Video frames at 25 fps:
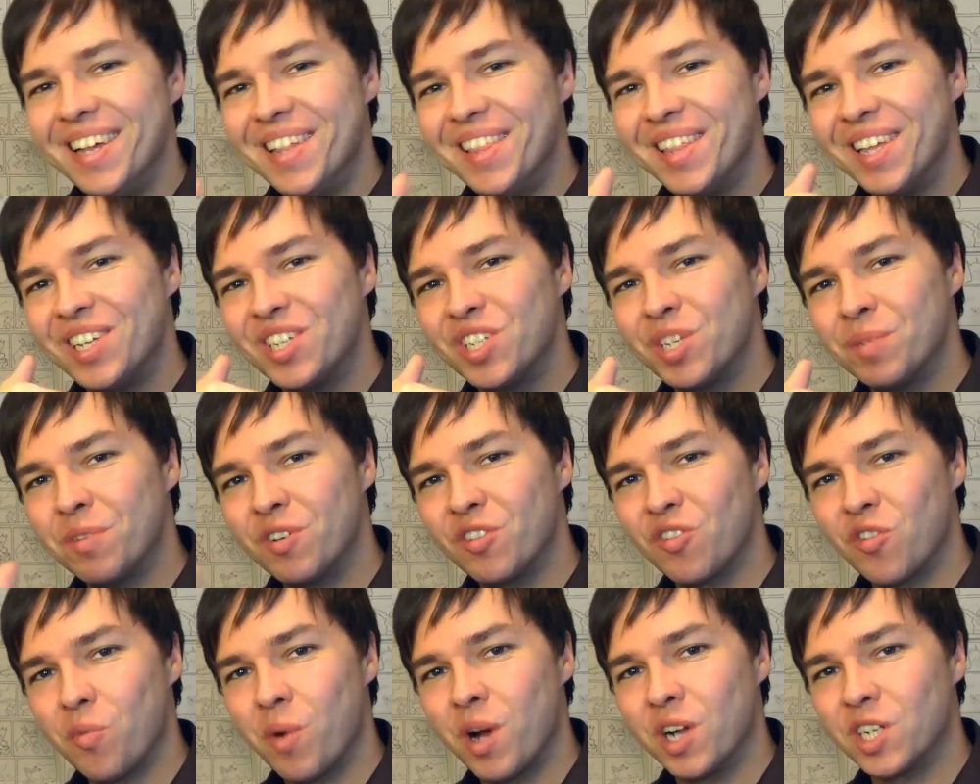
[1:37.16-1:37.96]
Thanks so
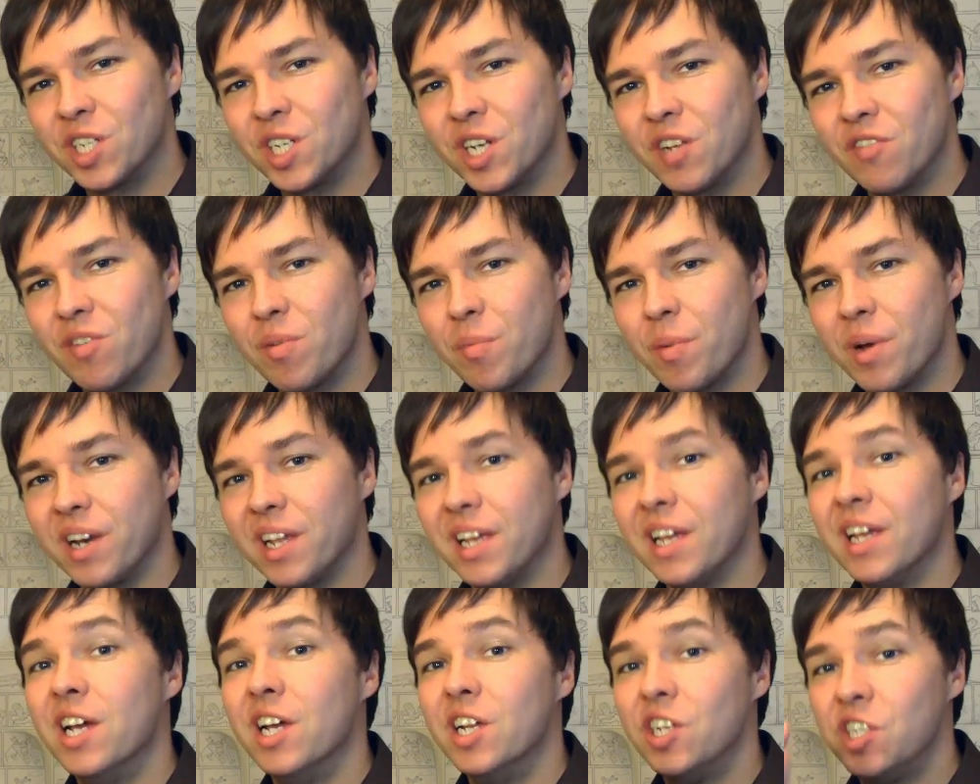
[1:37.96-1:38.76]
much for watching,
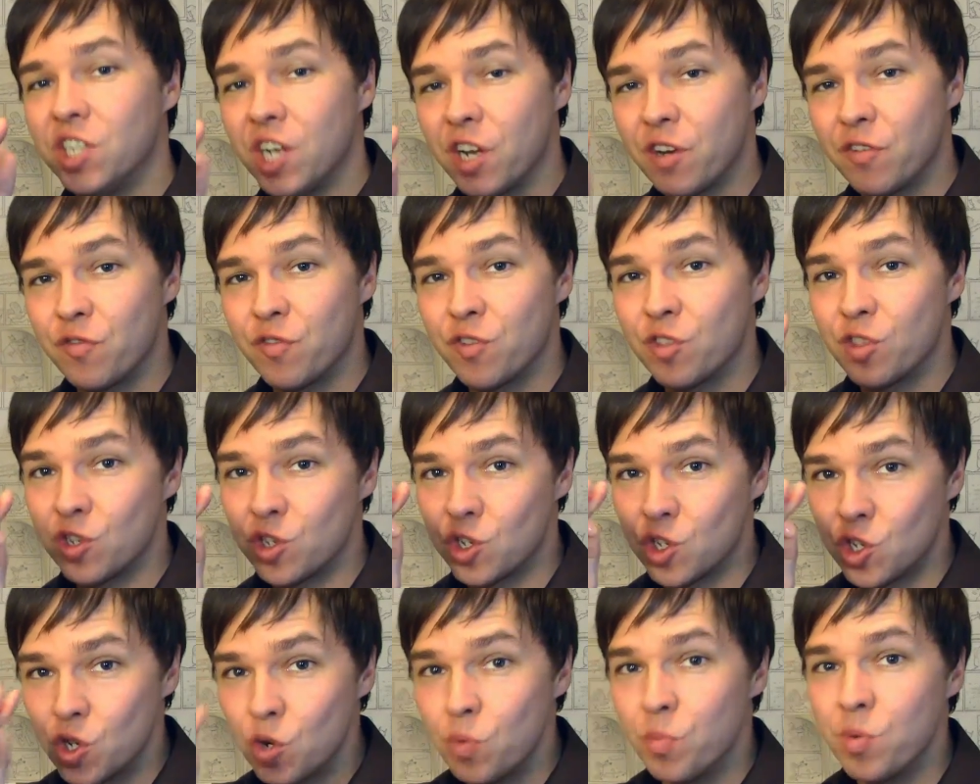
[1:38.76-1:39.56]
everybody. Check for the
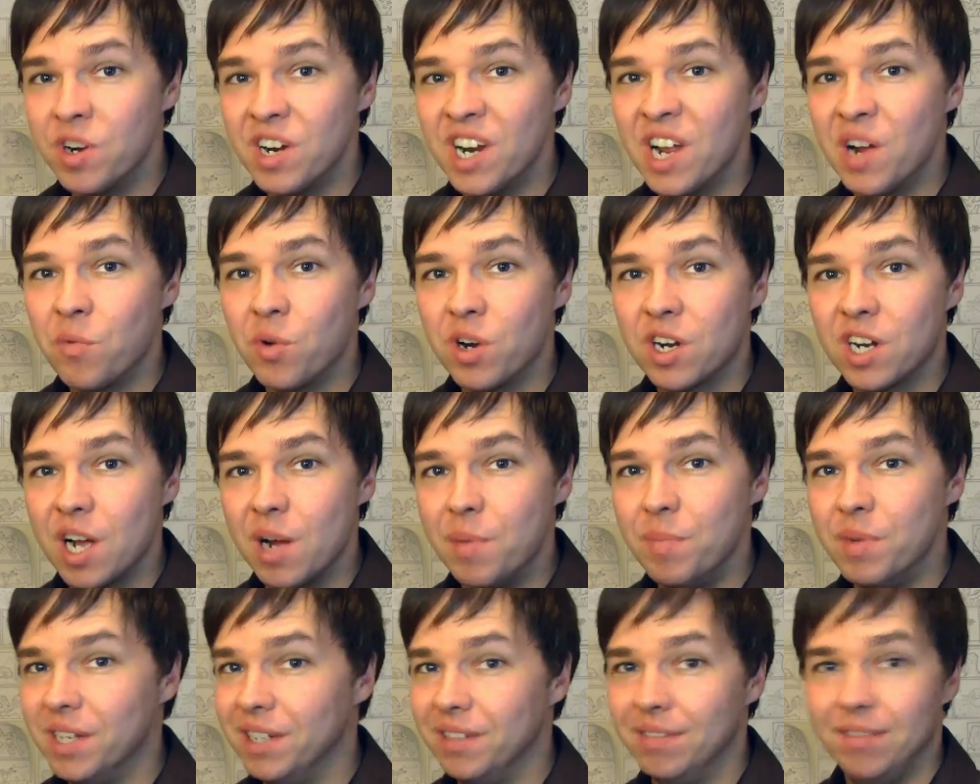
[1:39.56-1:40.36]
Super Network
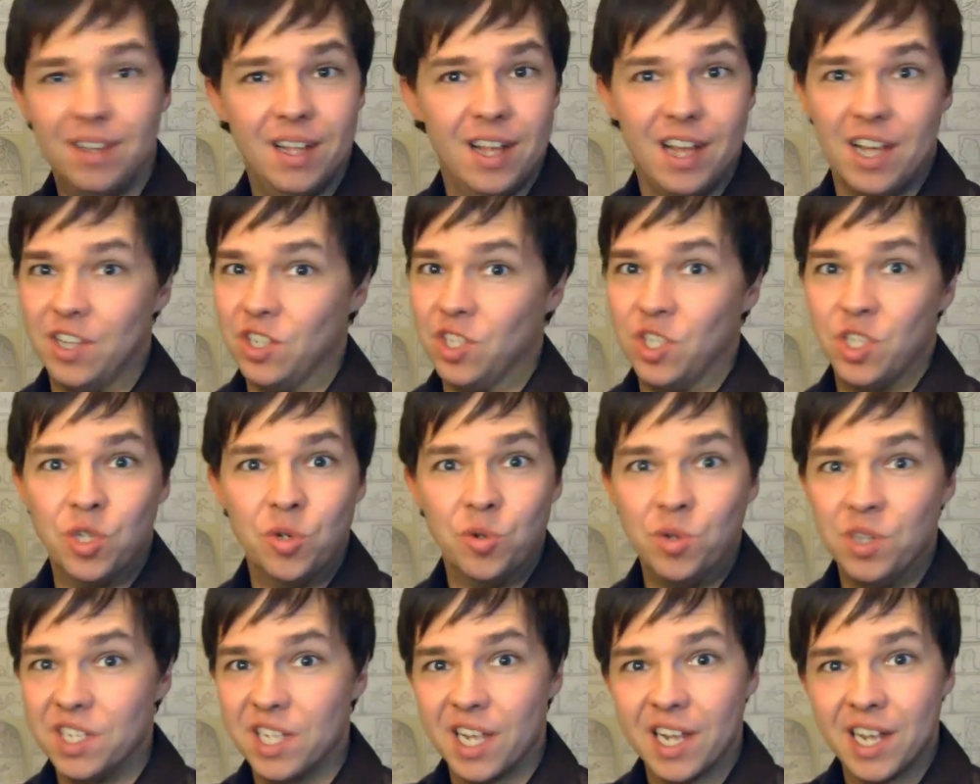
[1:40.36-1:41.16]
coming as
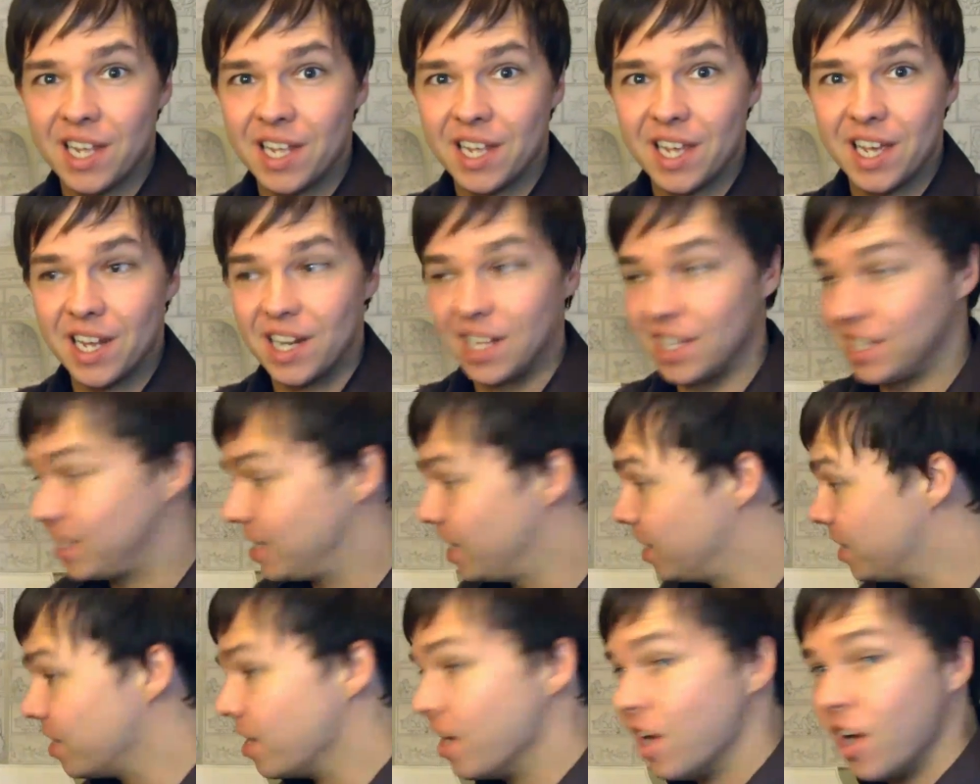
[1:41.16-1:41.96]
soon as I can get it
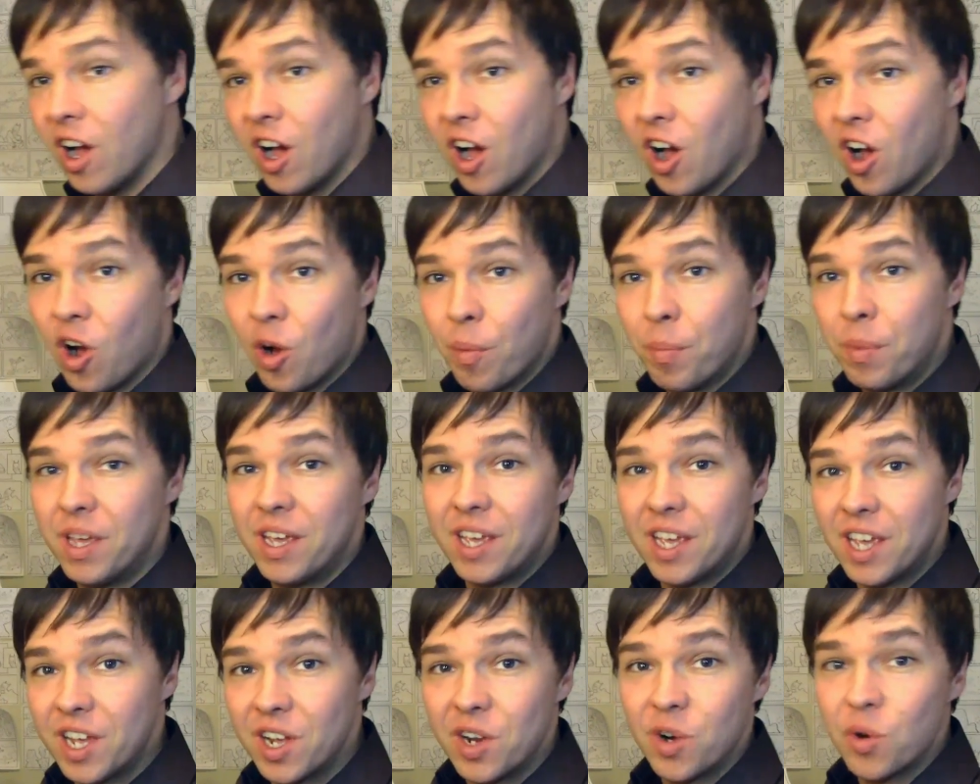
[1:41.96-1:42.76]
done. I'll be
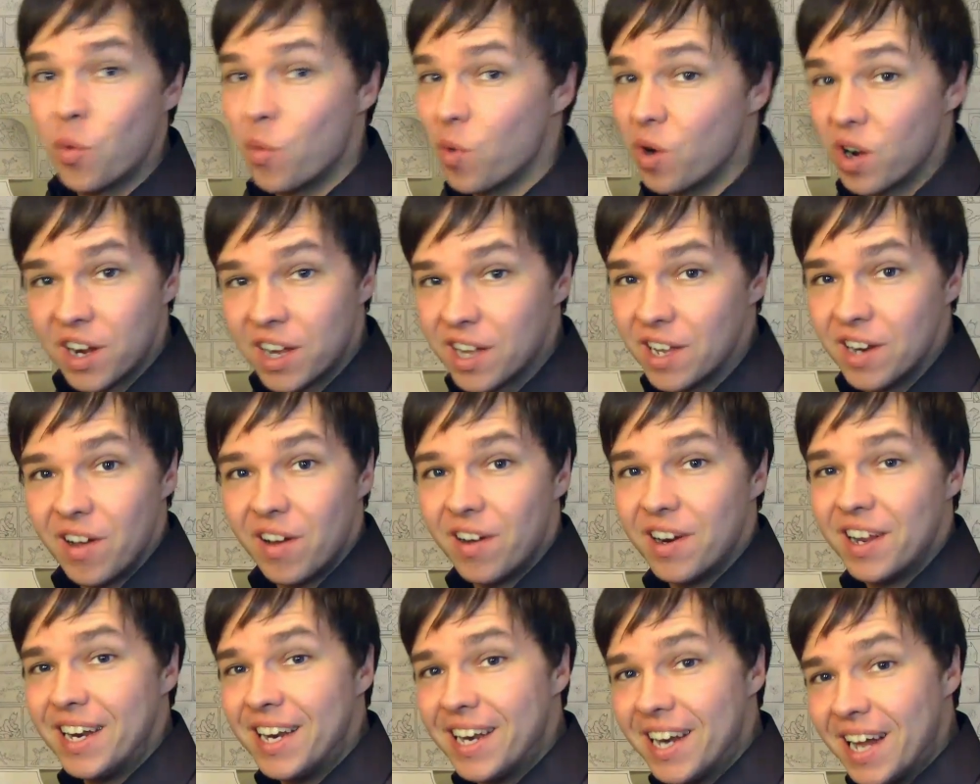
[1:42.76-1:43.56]
here working
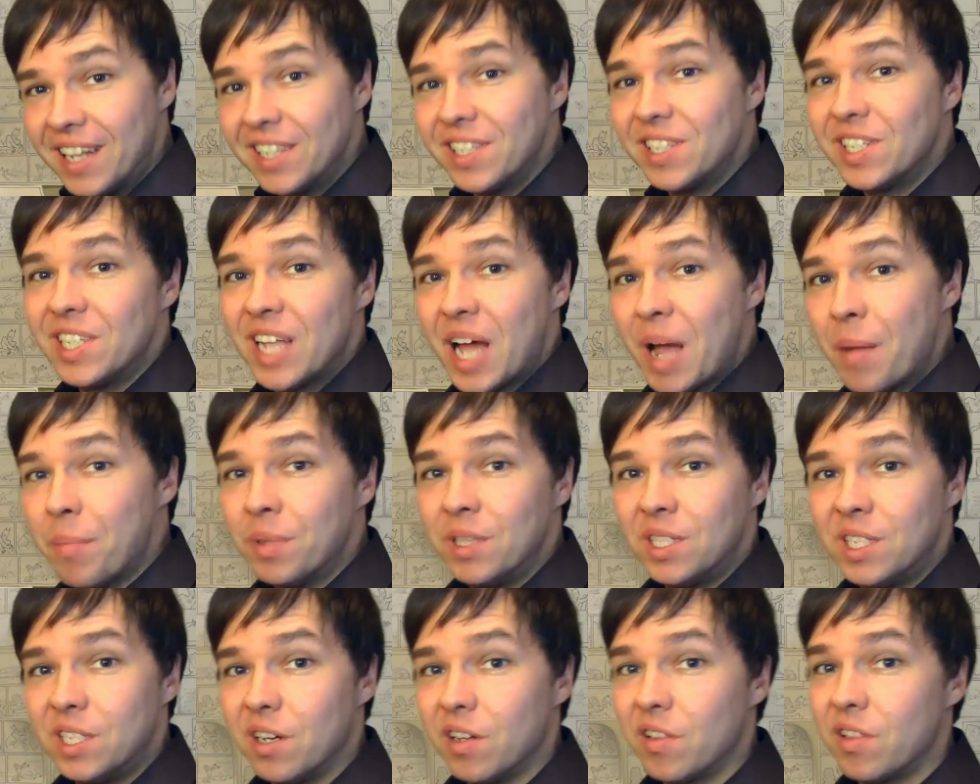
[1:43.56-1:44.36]
on it nonstop
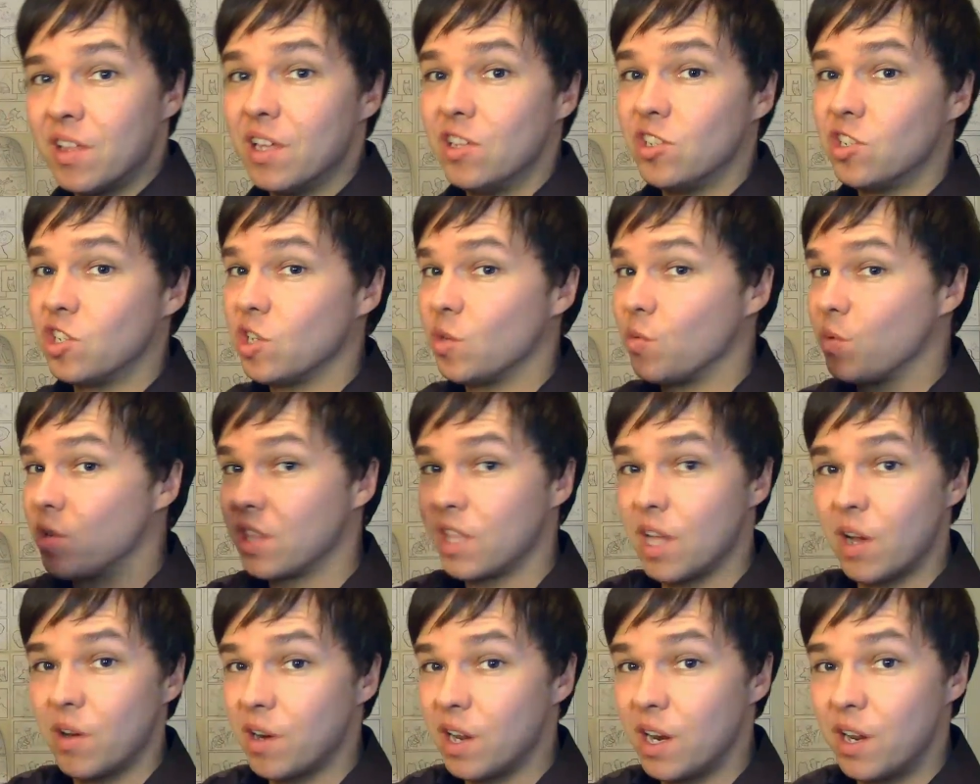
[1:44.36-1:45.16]
until then, so
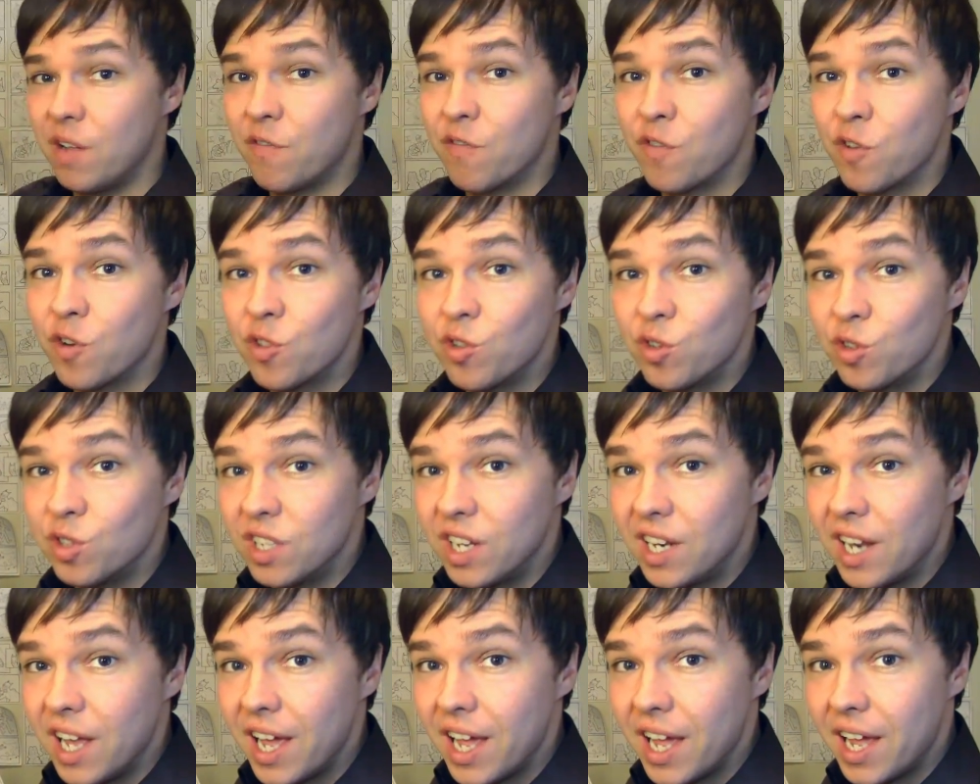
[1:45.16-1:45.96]
without any further
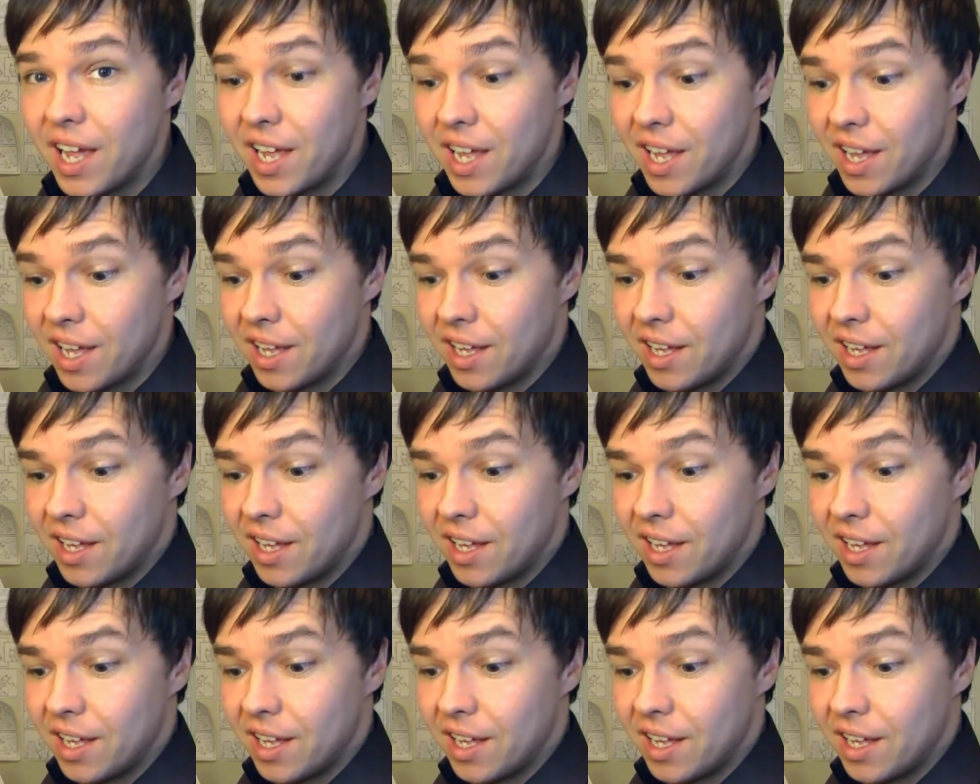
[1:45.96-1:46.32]
delay,